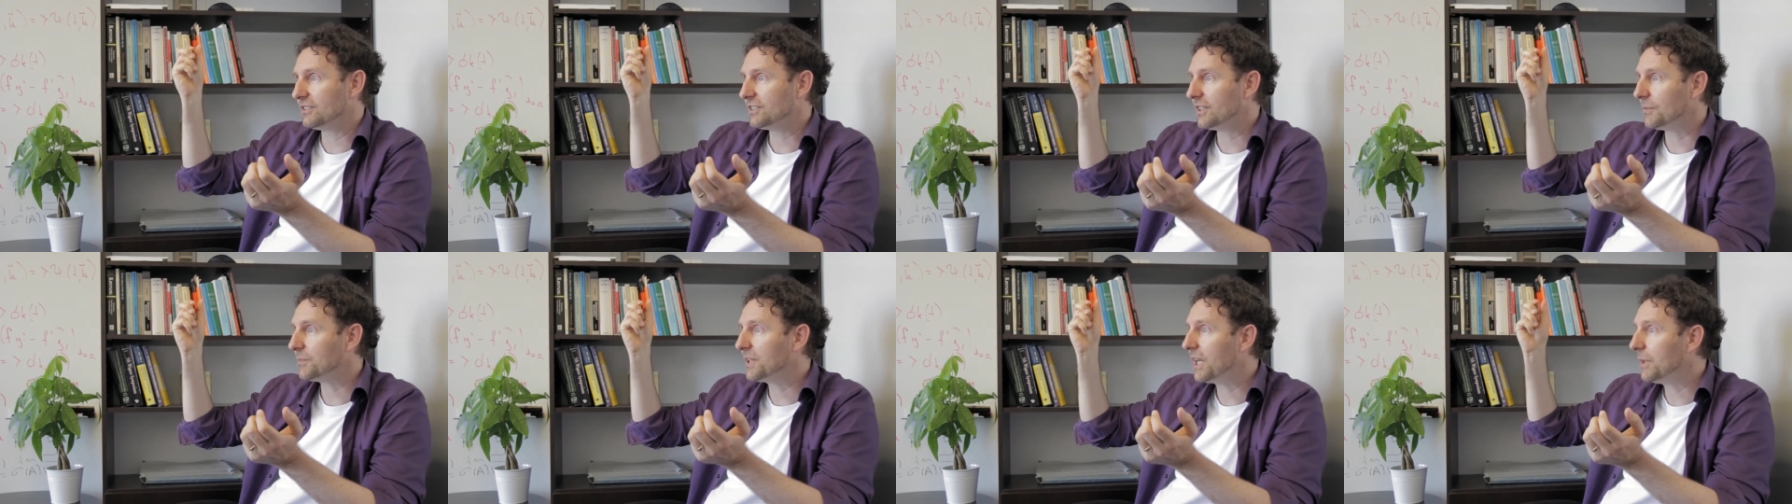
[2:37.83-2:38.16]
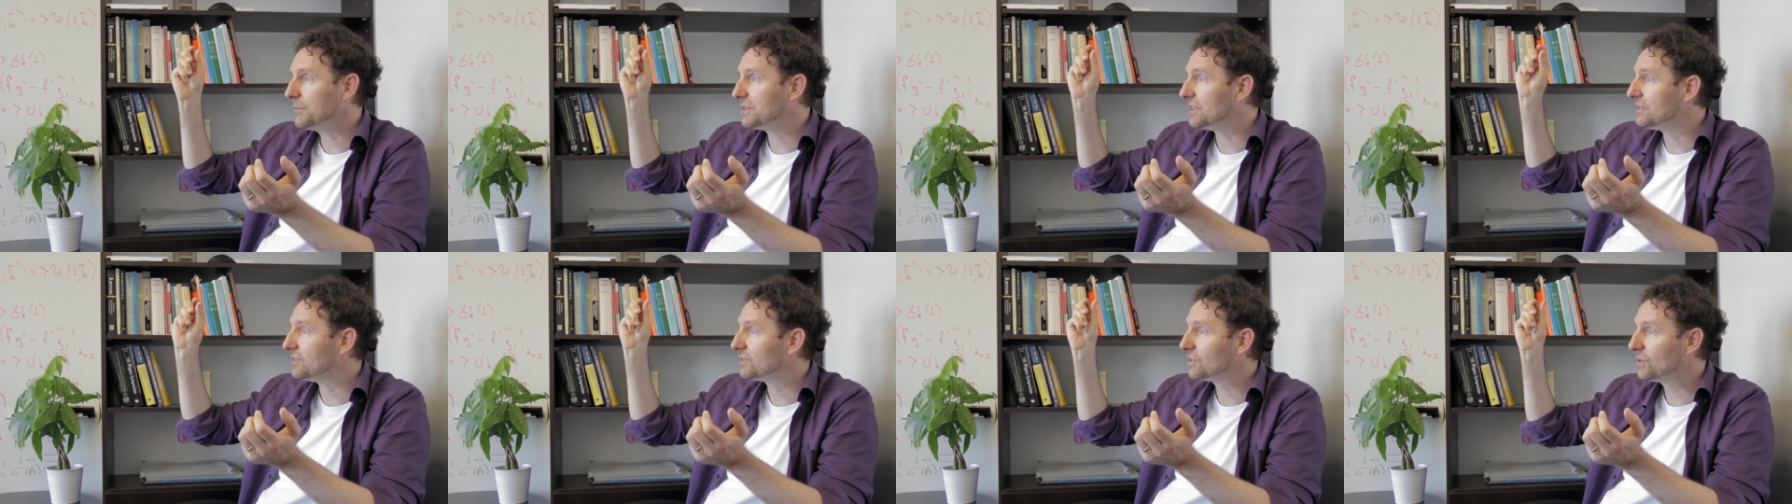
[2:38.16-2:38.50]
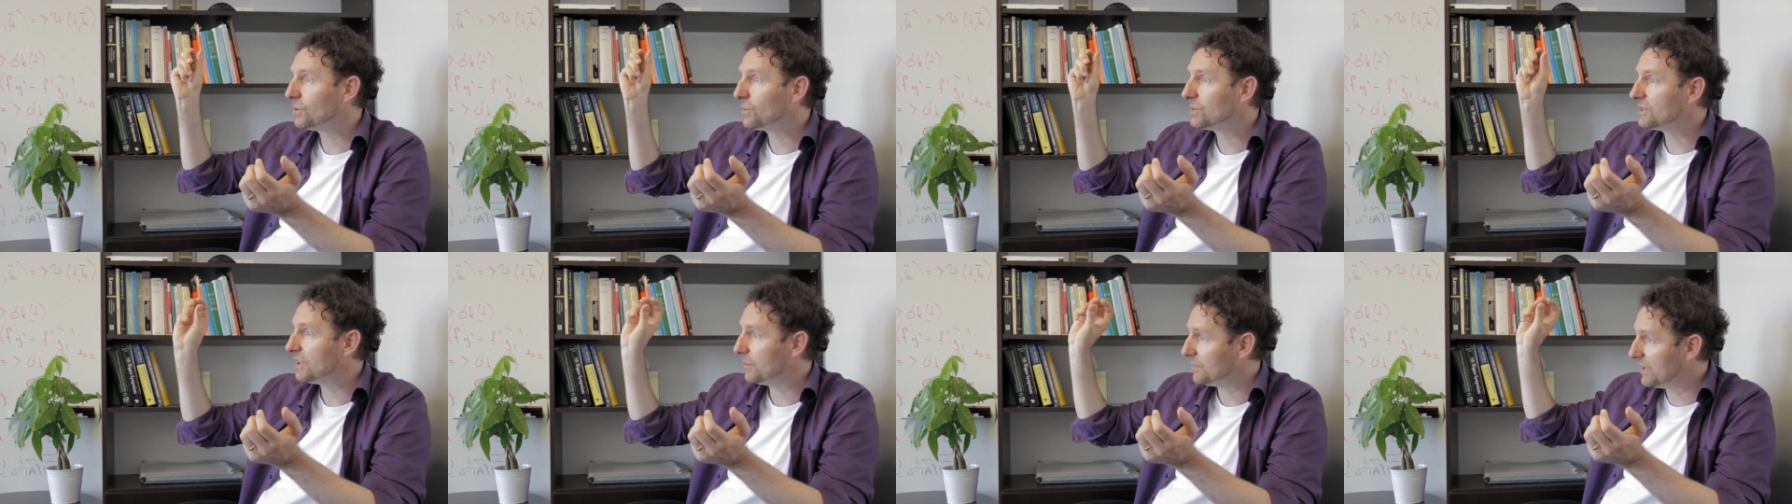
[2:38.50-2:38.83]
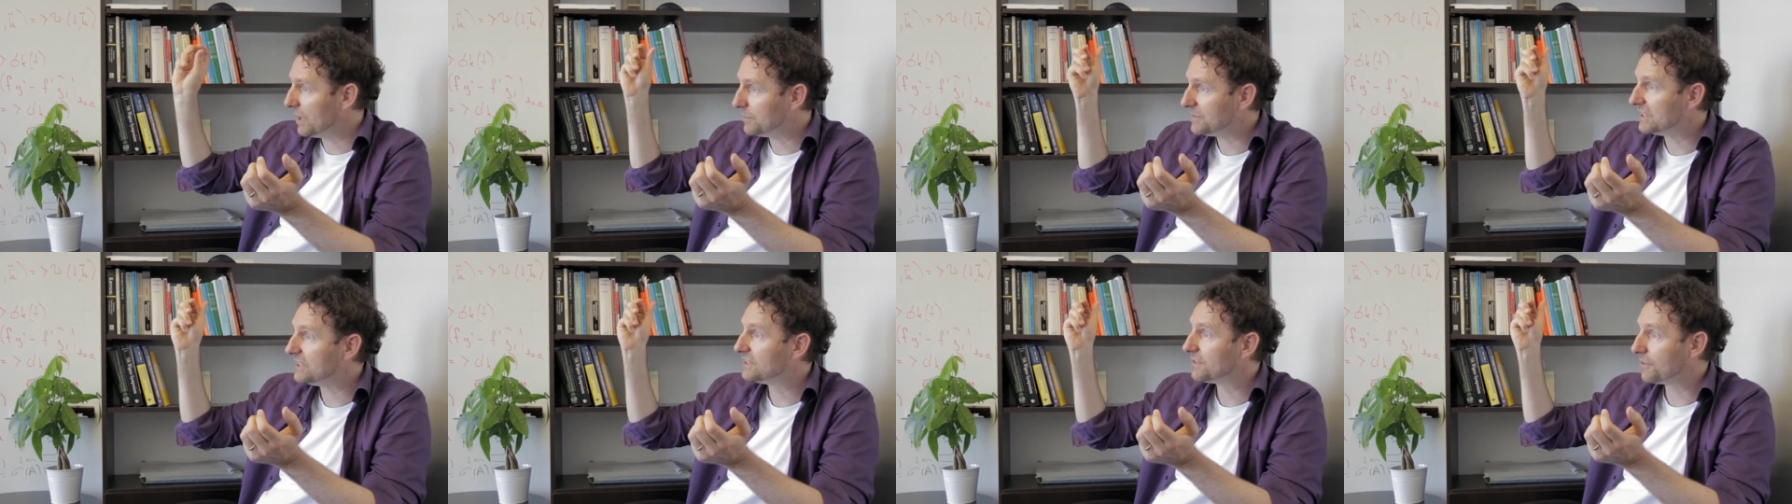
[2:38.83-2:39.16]
Sometimes it's two,
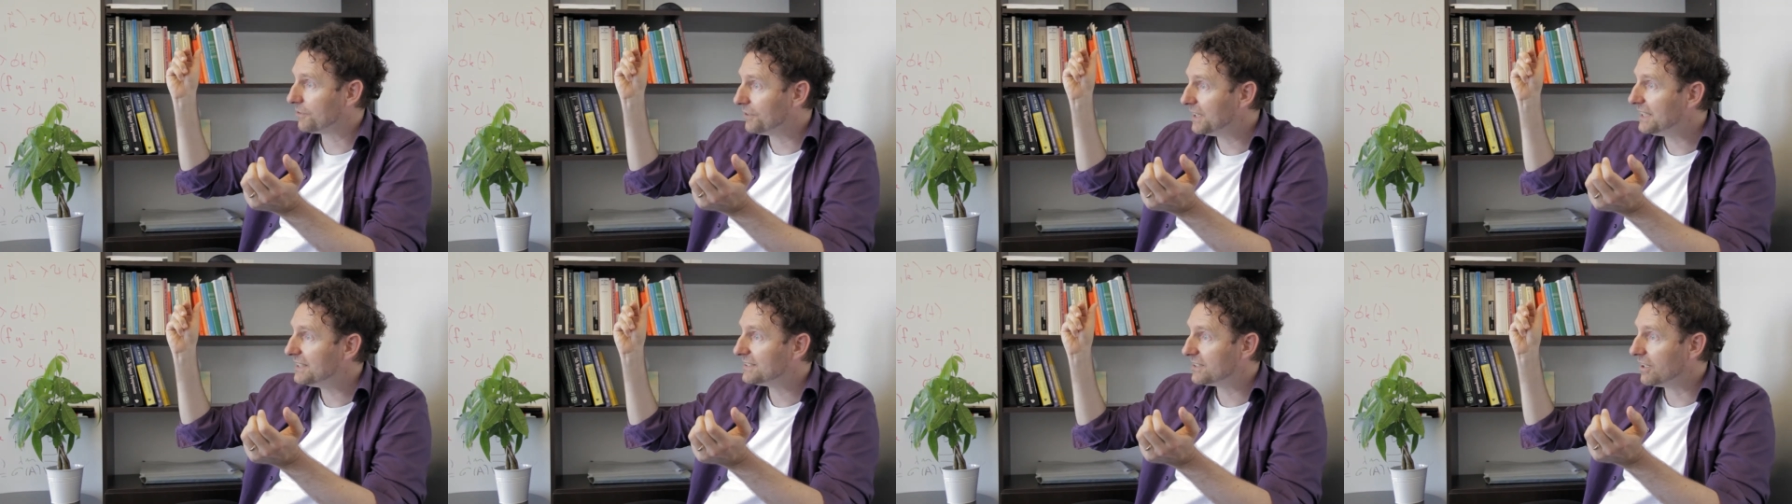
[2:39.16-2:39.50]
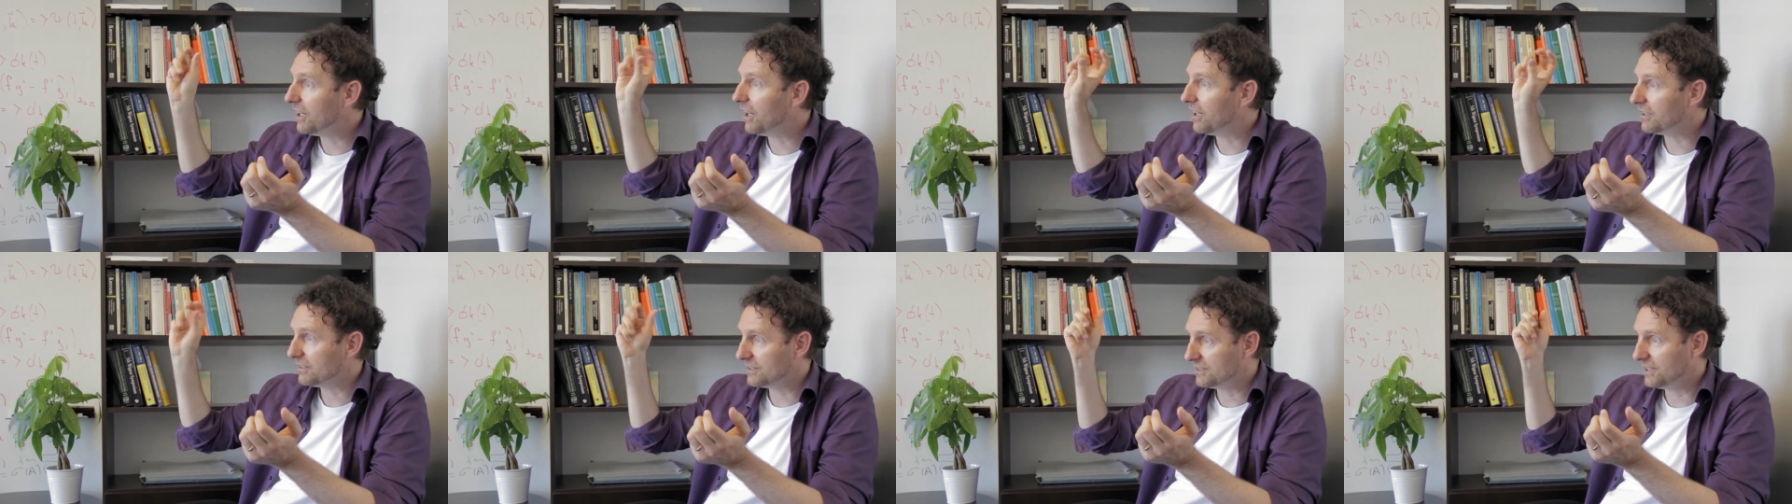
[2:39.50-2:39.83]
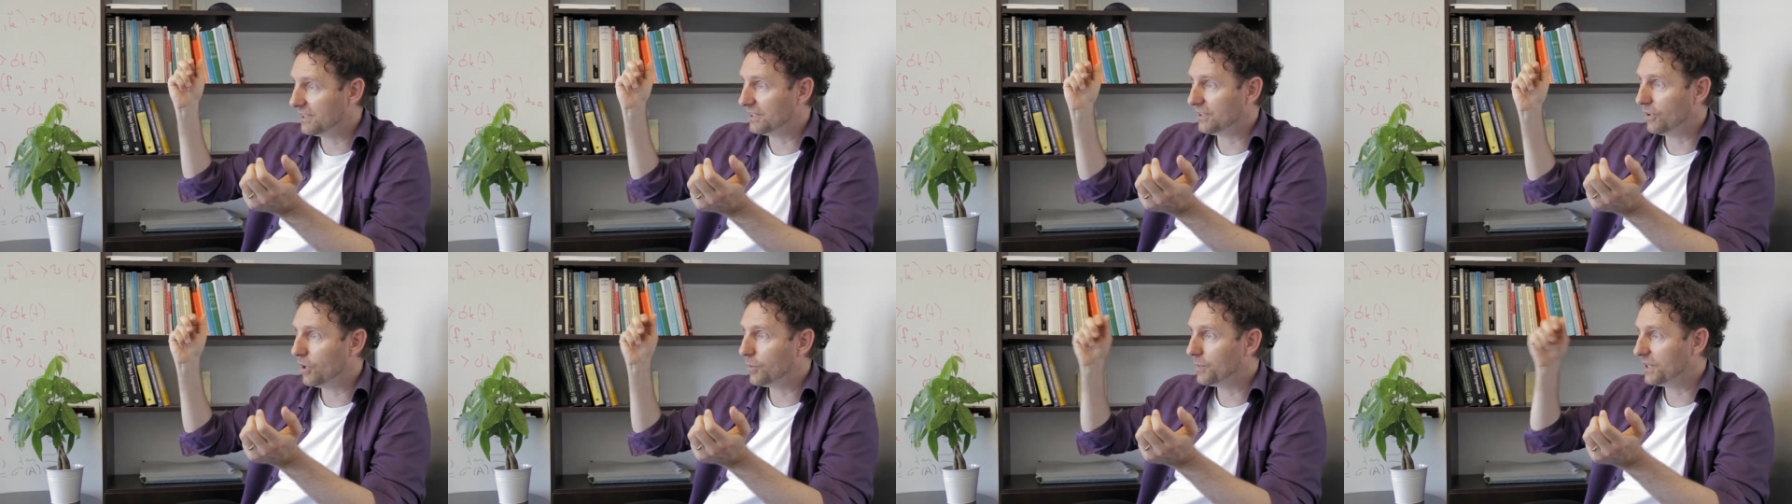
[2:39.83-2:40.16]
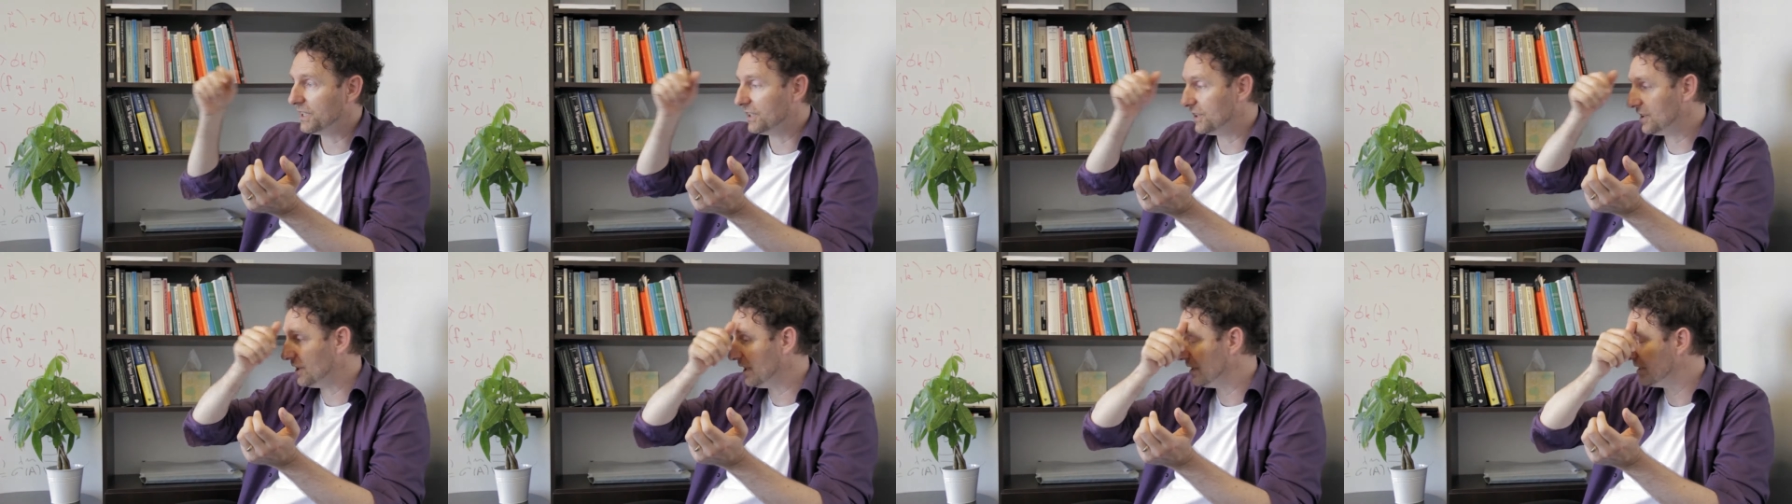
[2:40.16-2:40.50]
sometimes it's three stars that
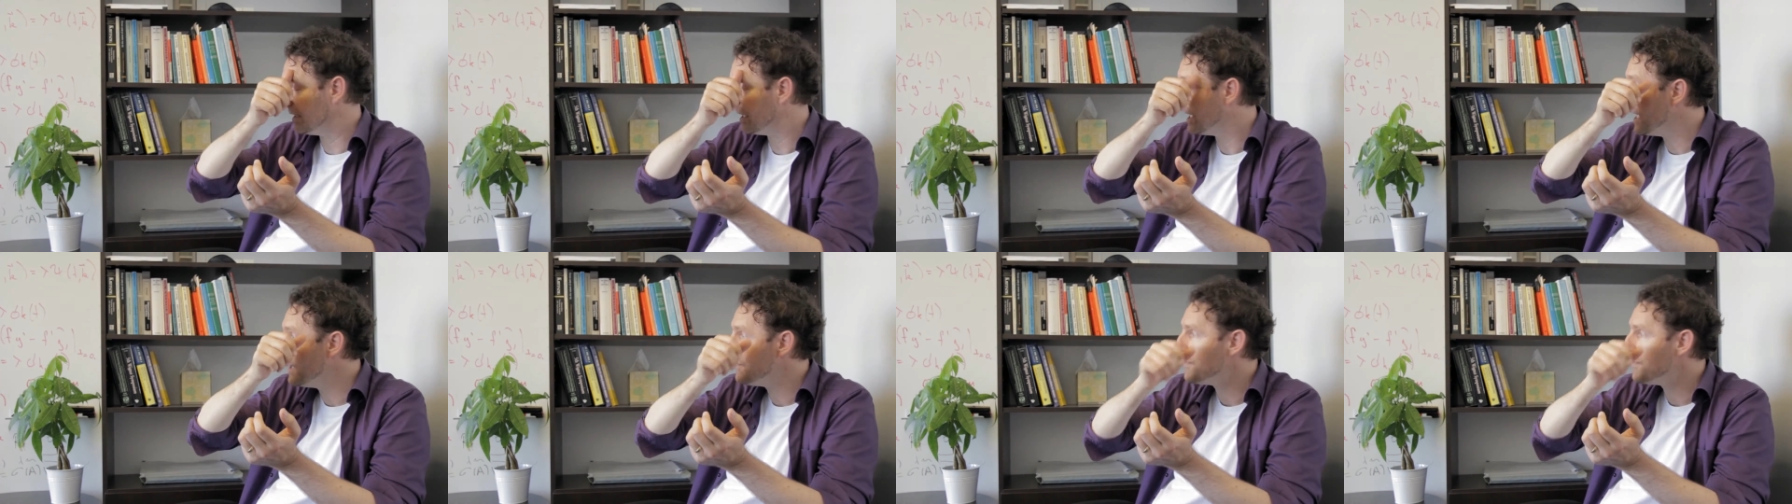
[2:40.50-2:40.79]
orbit each other.